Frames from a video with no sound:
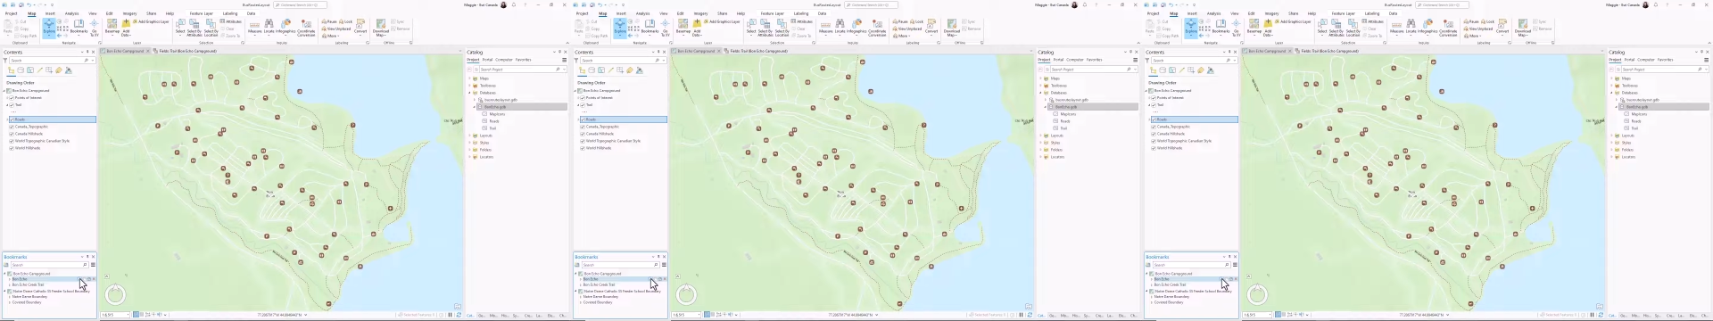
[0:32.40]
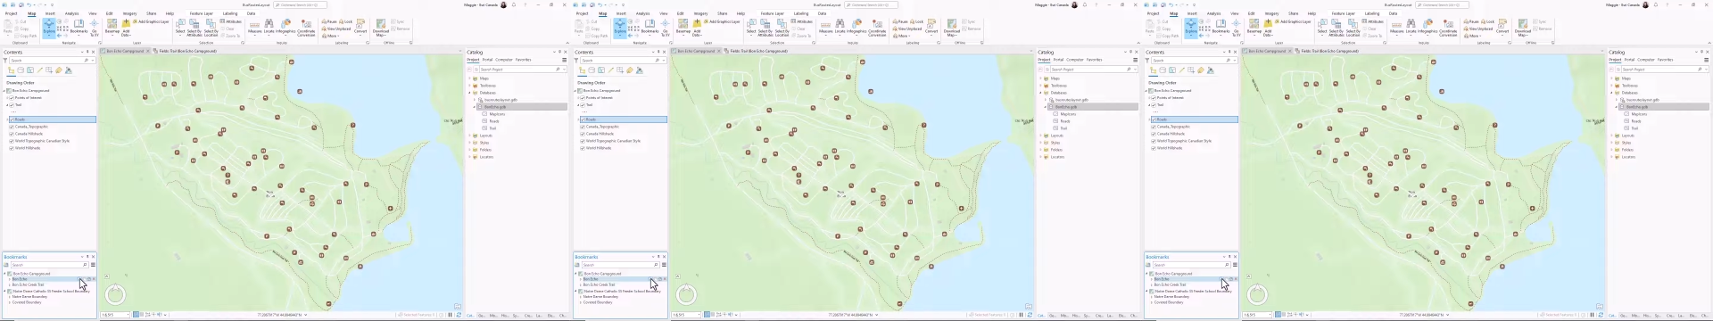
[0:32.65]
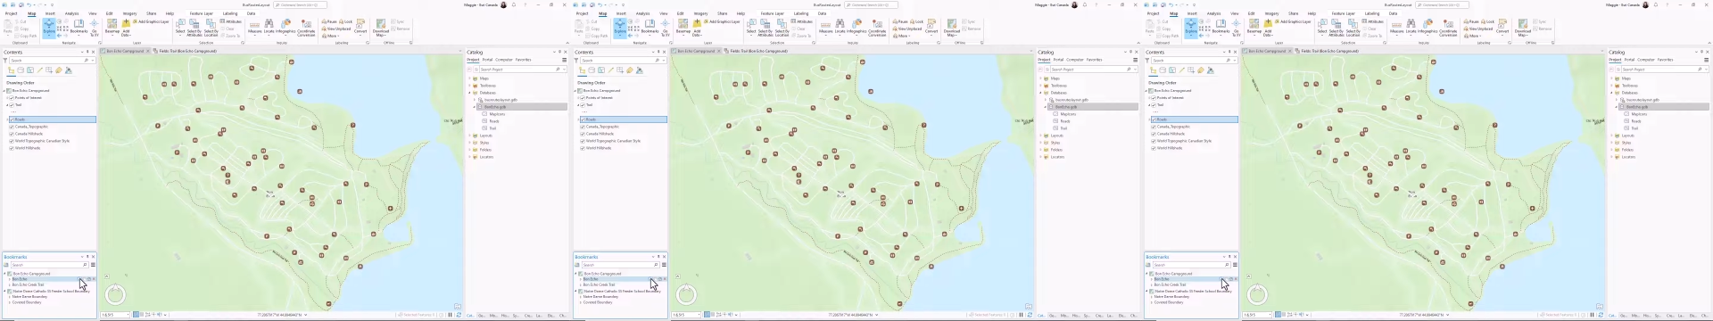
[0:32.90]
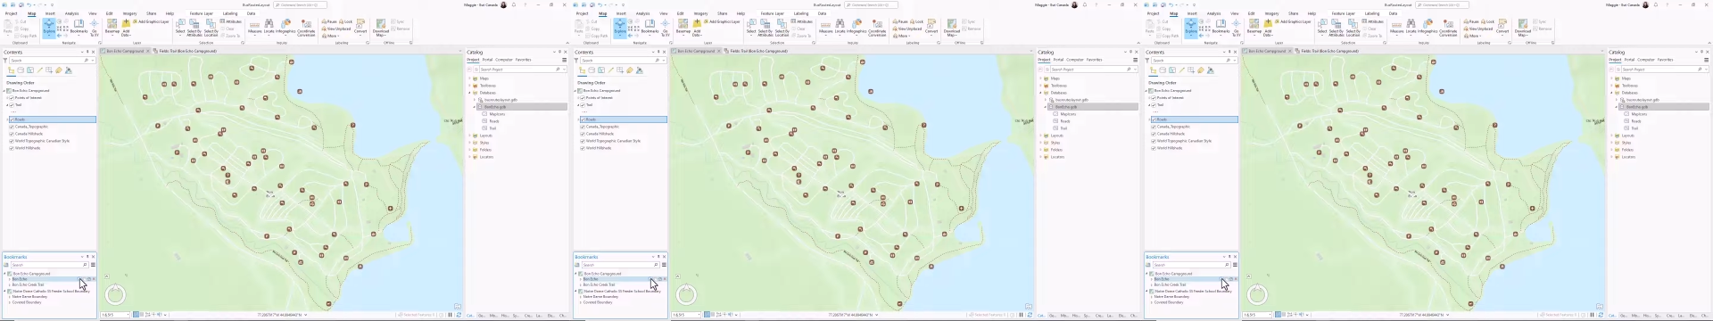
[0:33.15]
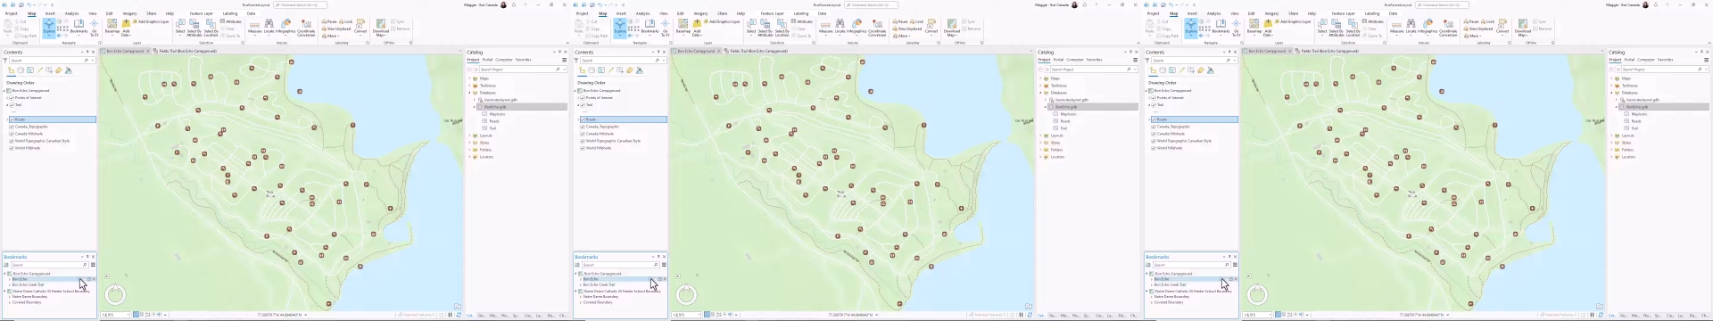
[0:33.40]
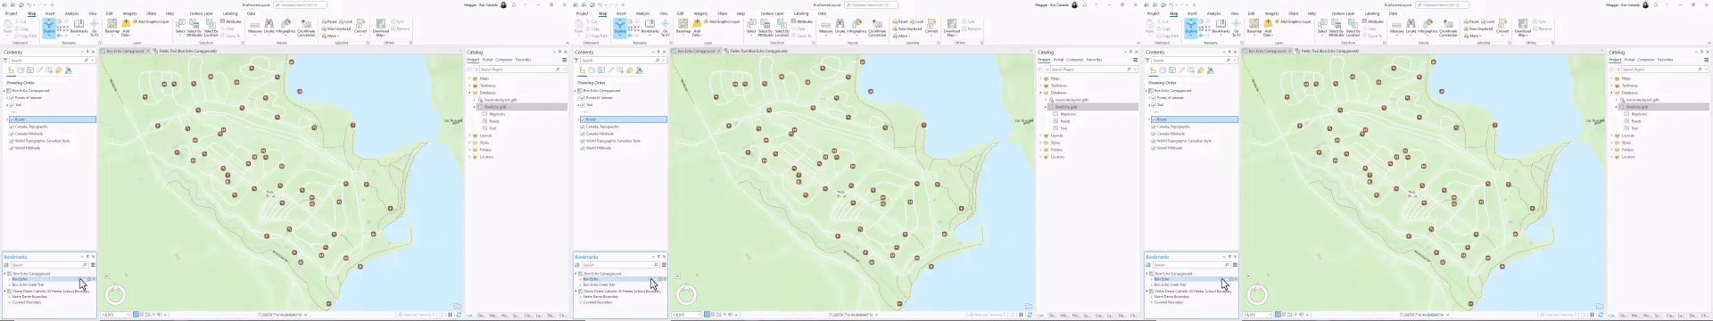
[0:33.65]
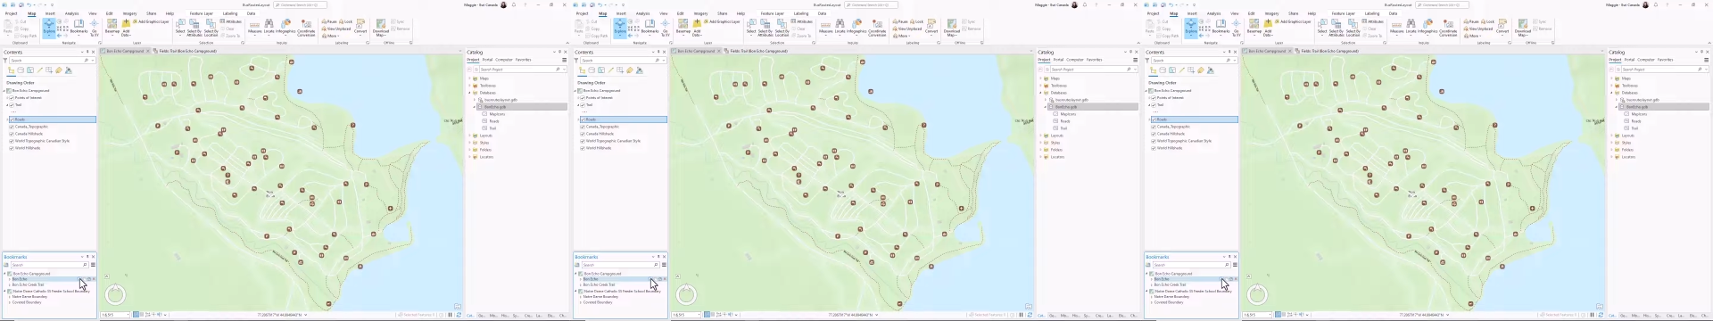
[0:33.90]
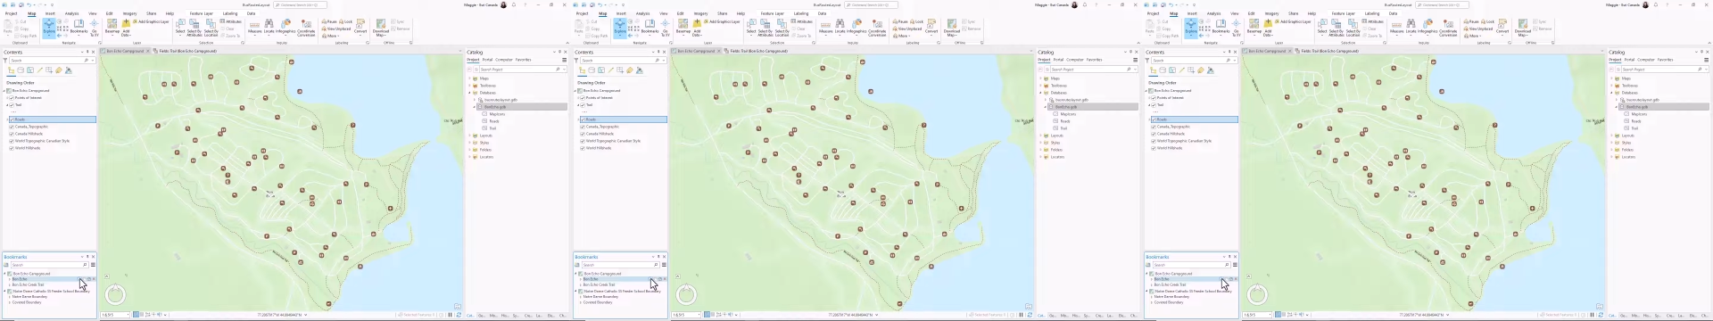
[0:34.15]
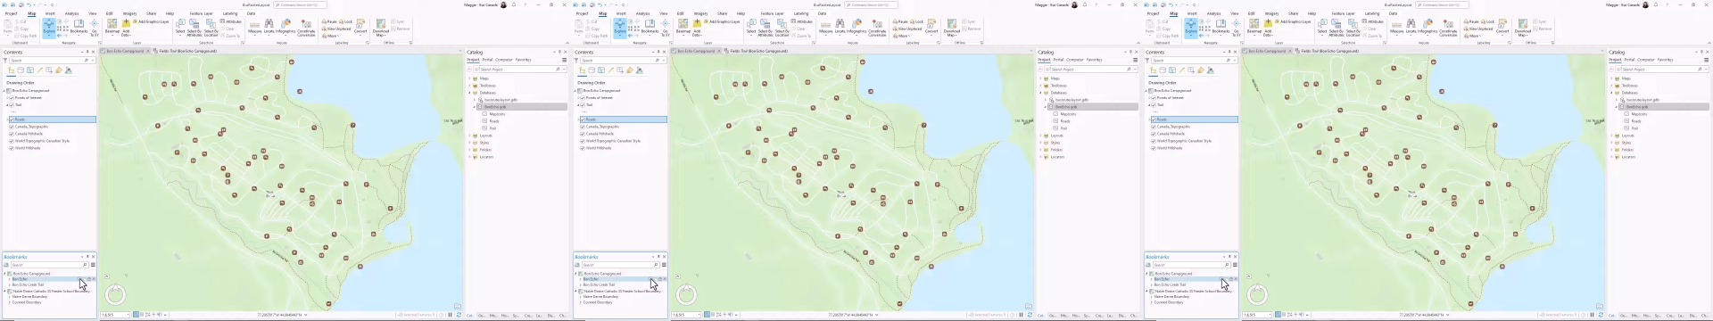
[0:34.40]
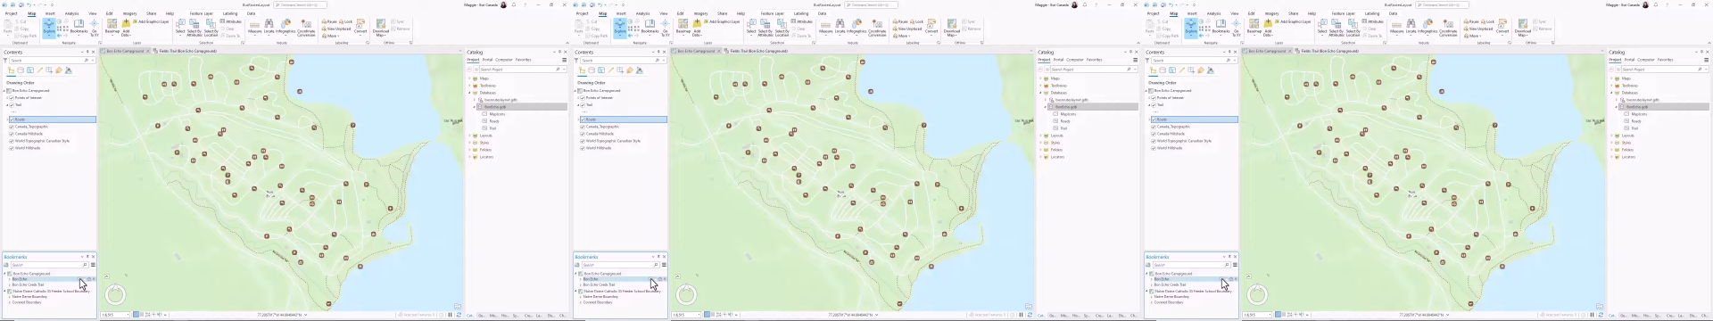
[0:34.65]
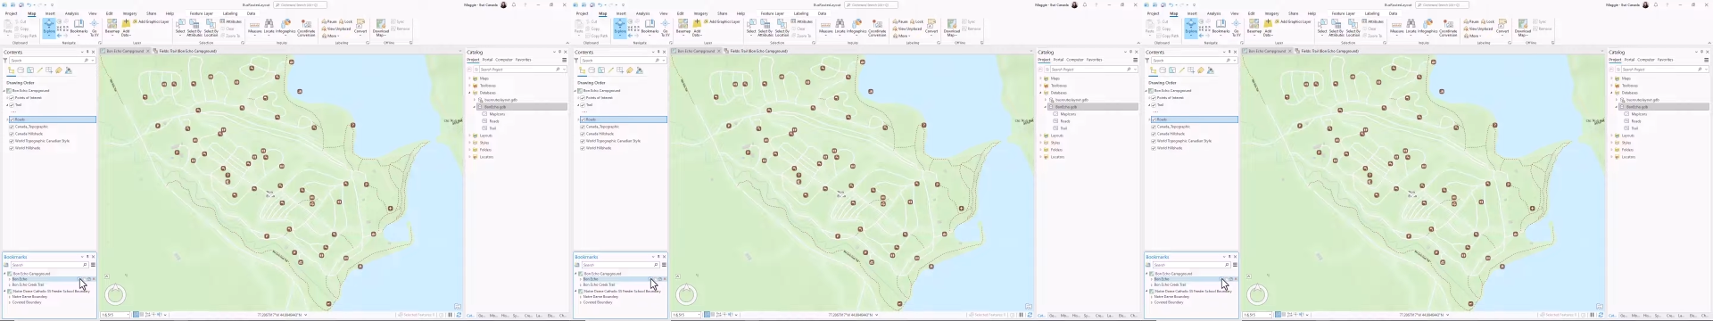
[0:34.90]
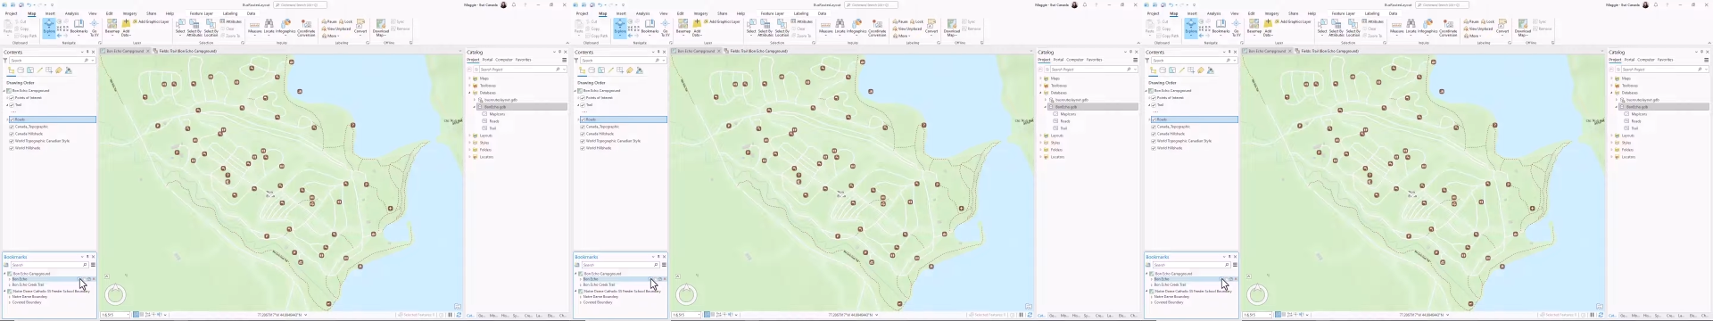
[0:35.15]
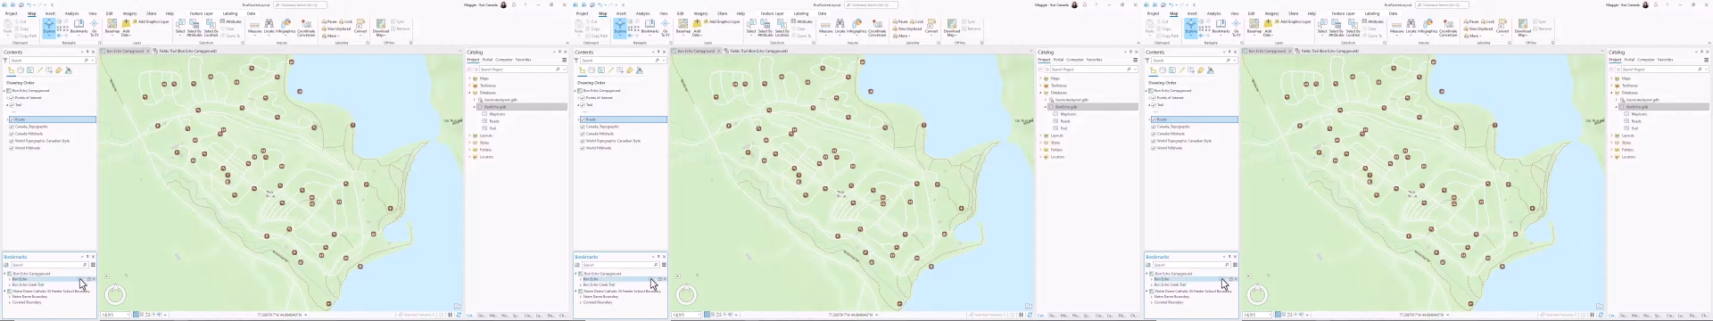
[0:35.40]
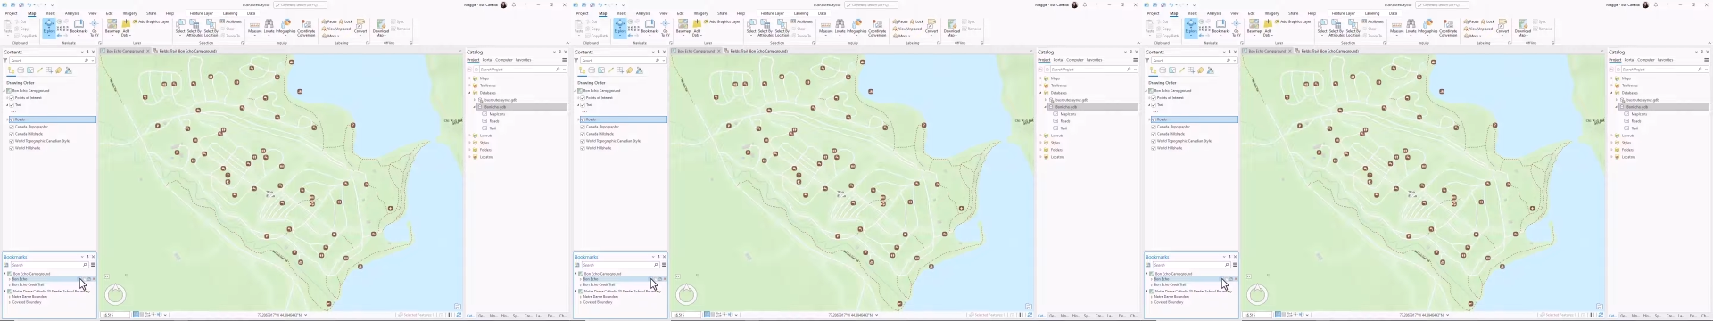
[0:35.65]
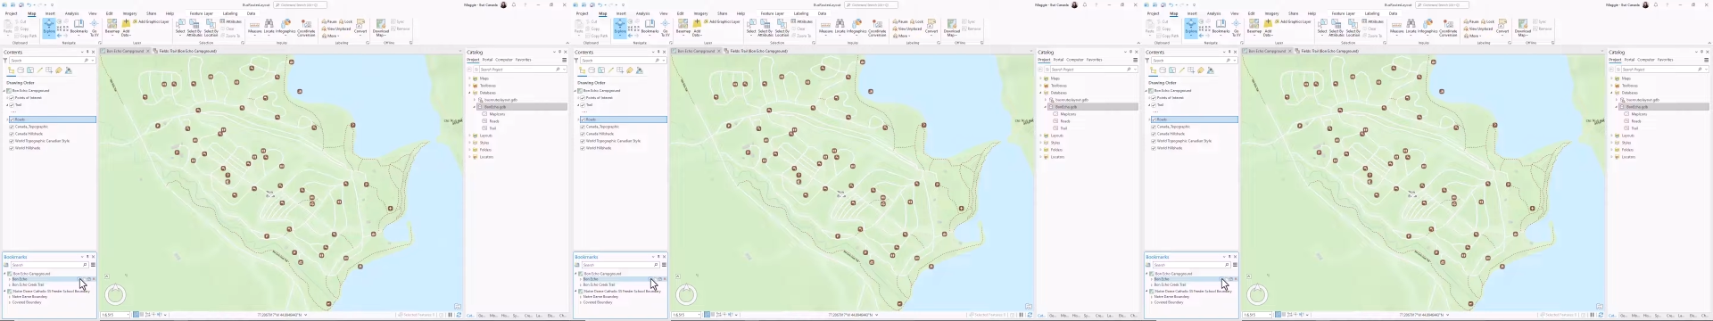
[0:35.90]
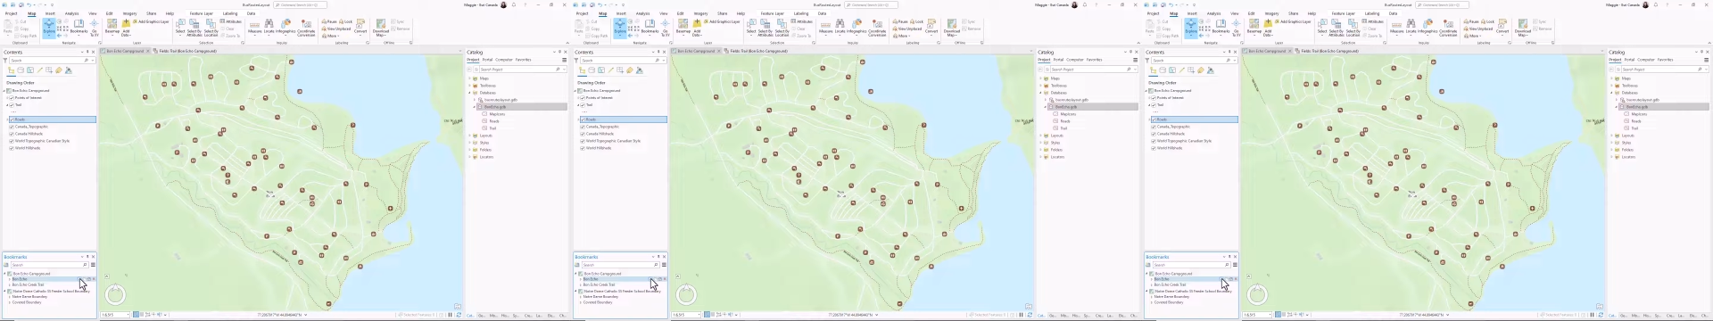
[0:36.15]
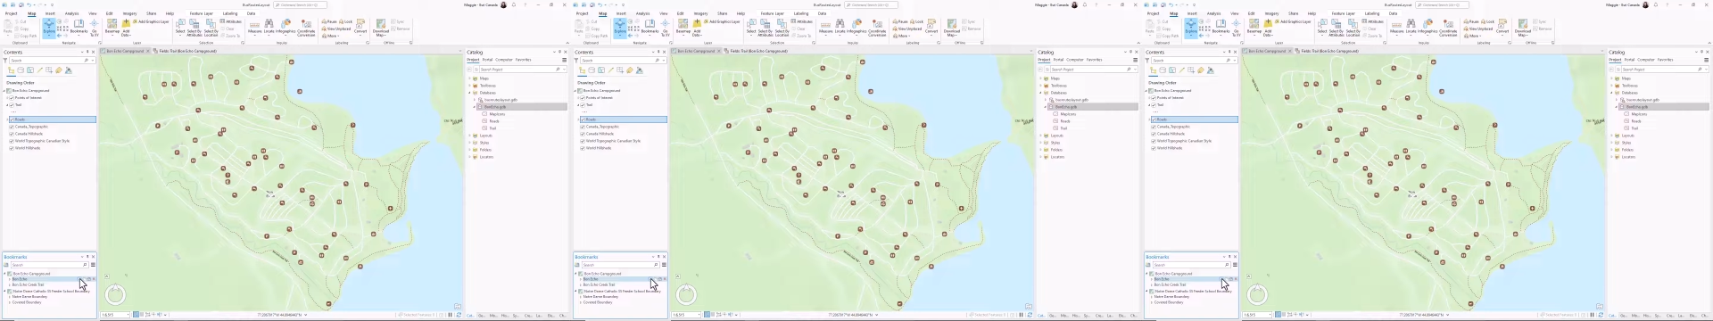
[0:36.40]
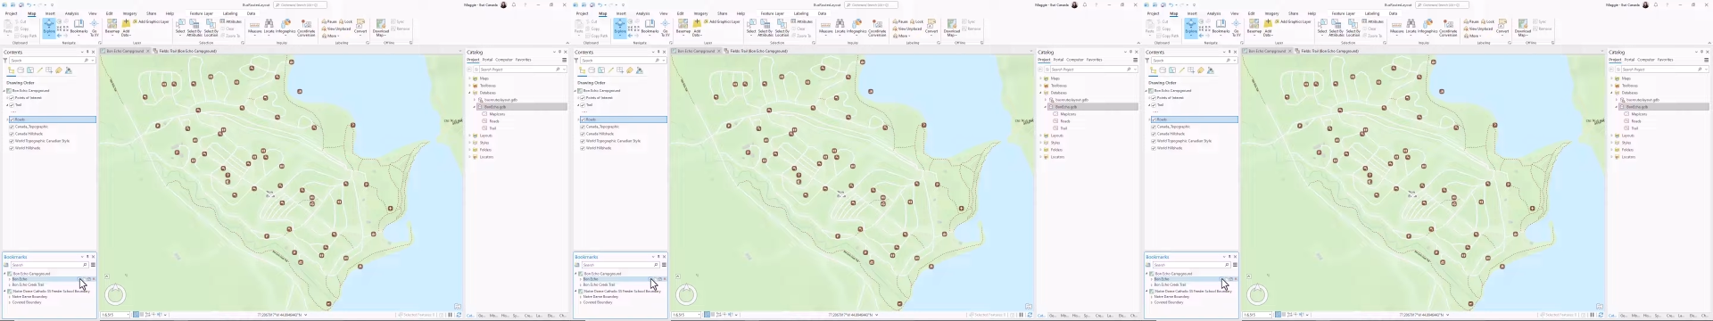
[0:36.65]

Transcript: (no speaker visible)